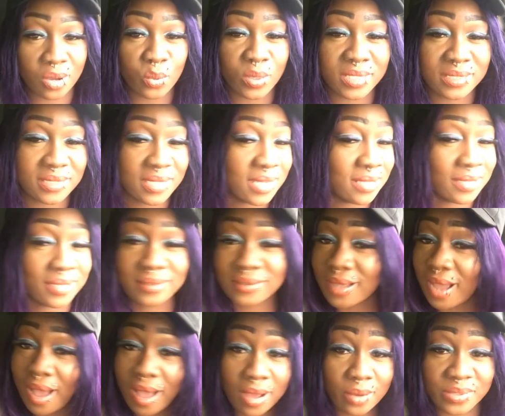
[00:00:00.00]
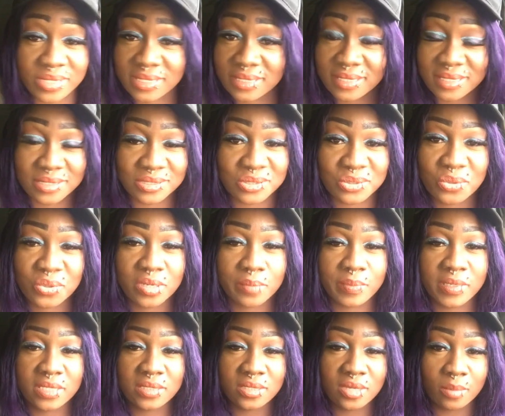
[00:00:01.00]
always say, there's always another story to
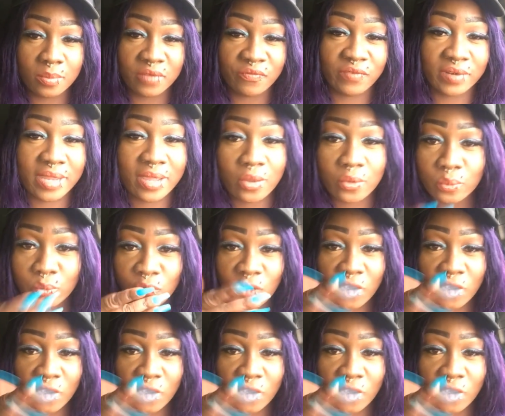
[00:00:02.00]
be told, but for now,